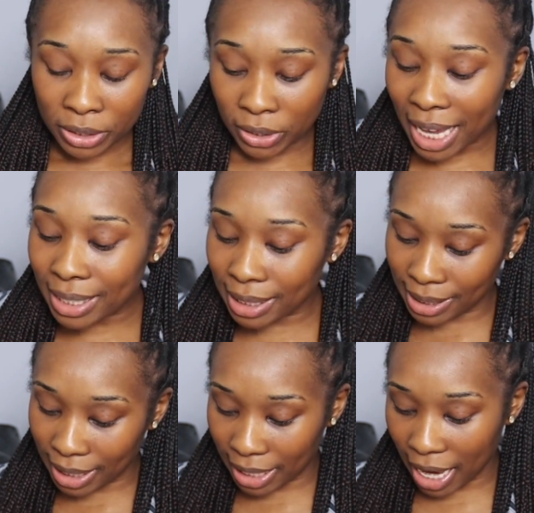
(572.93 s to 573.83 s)
So that's the
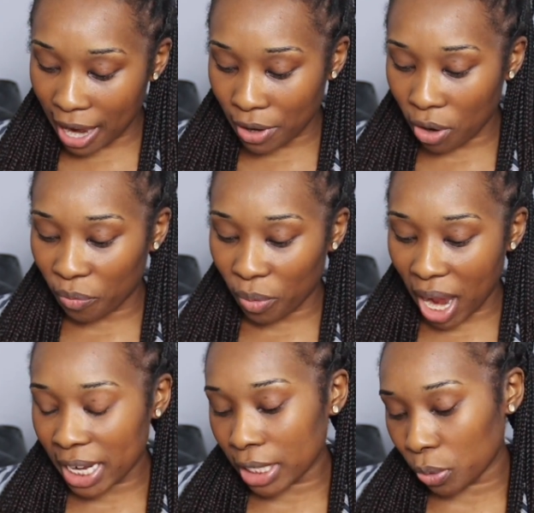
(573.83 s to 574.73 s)
second area of
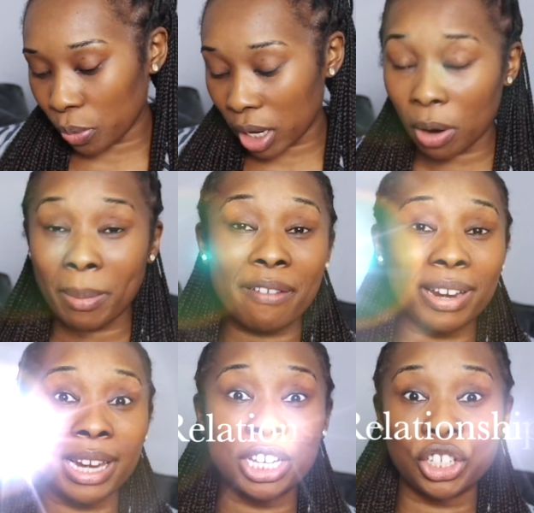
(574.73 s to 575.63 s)
what I need to work on. My
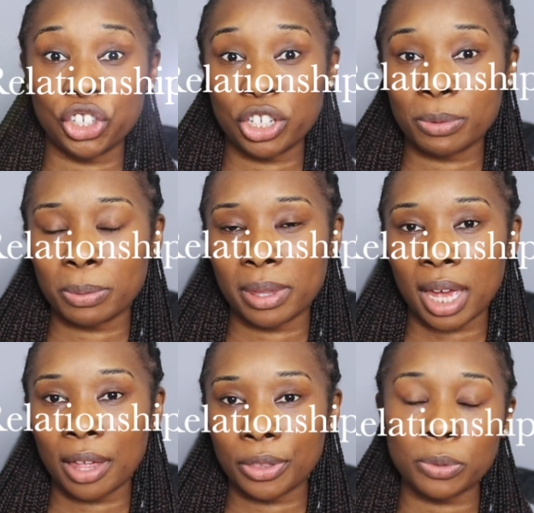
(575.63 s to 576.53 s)
relationships
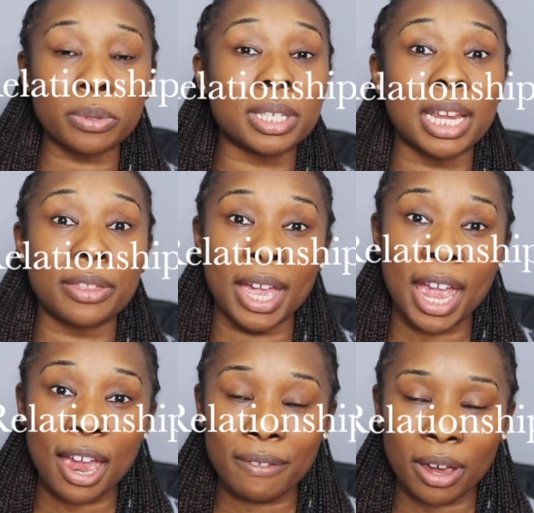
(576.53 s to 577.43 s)
with others was another
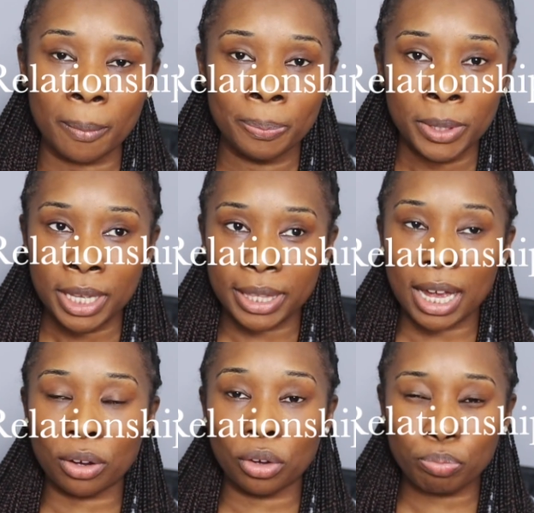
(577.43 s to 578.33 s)
area
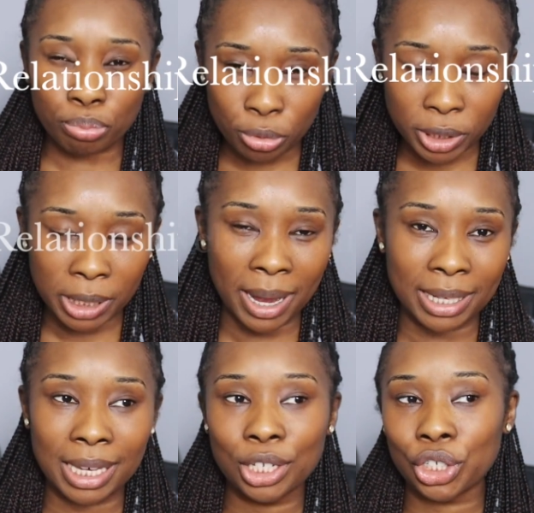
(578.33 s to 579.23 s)
that God brought to my
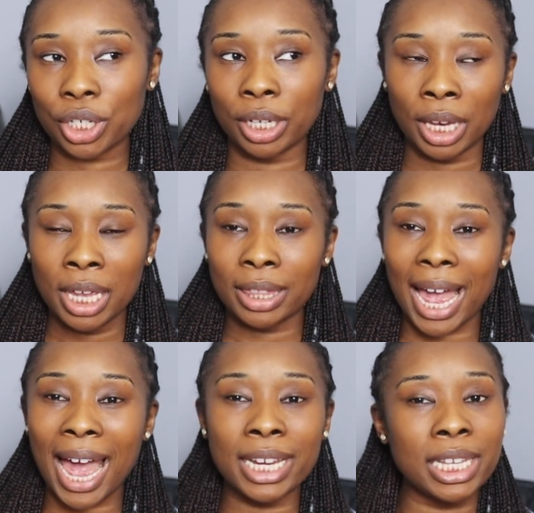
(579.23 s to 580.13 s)
attention,
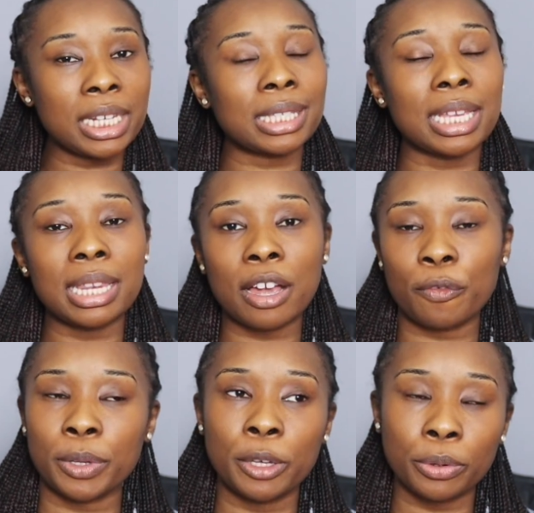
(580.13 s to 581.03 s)
that I needed to
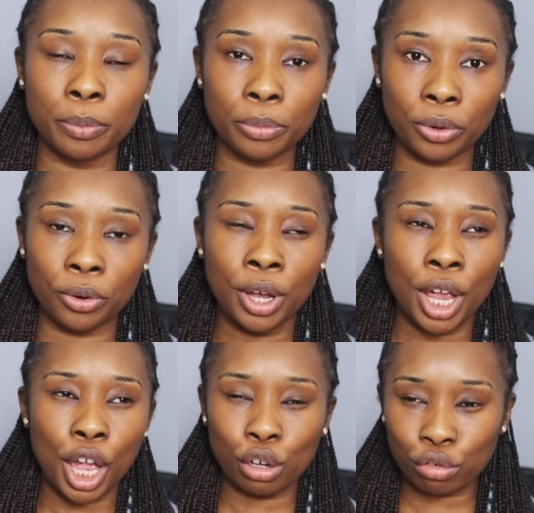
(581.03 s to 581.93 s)
love people more
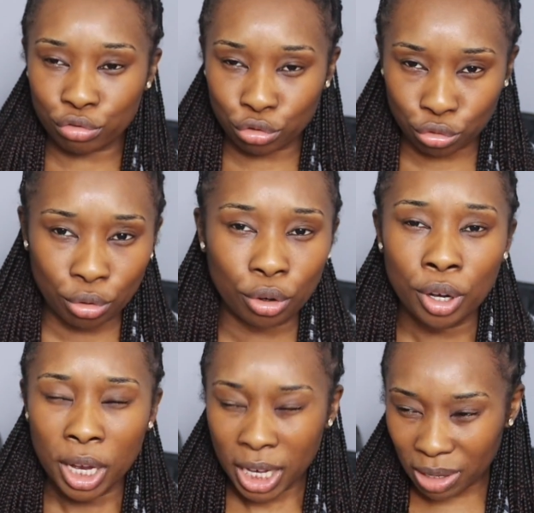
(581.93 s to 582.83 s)
and draw